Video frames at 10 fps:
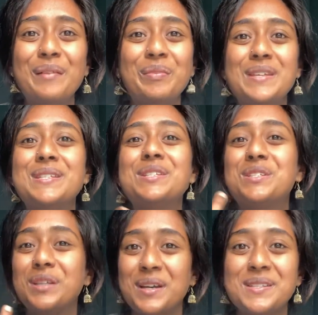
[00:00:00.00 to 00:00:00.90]
This is
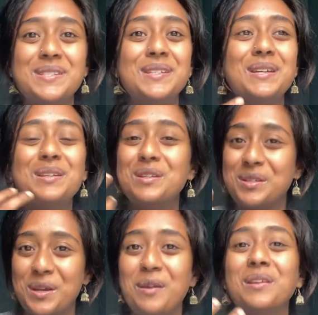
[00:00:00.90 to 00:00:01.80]
just to
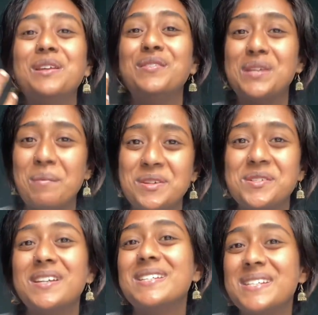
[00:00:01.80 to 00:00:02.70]
show that you've
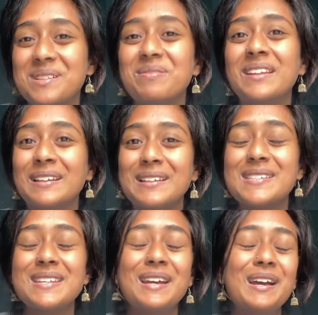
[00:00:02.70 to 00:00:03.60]
demonstrated some
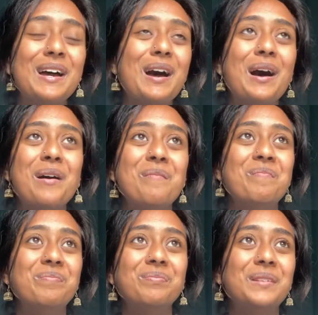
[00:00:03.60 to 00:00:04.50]
things.
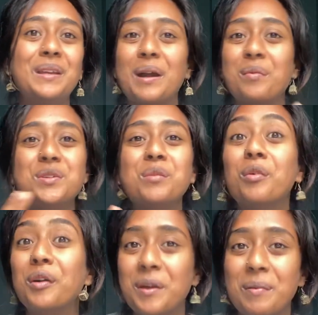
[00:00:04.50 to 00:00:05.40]
I wouldn't
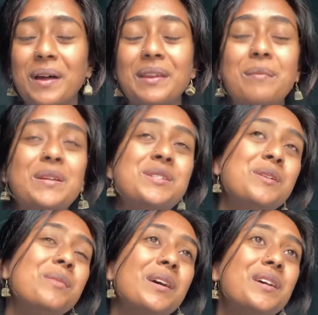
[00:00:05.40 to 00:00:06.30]
worry about that bit too
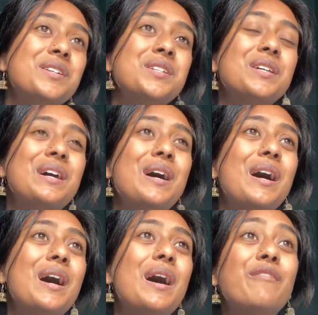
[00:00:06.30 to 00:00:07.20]
much.
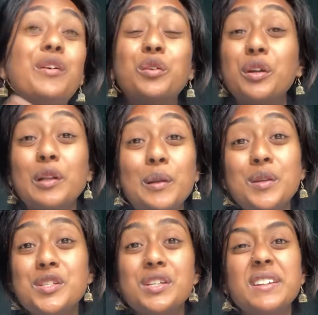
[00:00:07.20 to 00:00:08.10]
For your
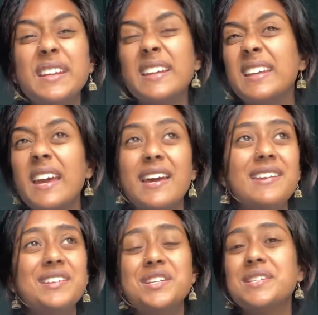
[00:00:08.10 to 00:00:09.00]
conclusion,
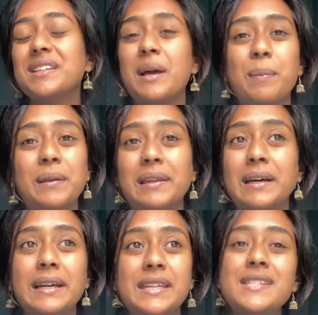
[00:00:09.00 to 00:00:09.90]
again, just a couple of
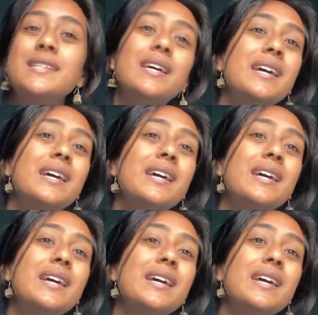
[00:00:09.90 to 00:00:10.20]
lines.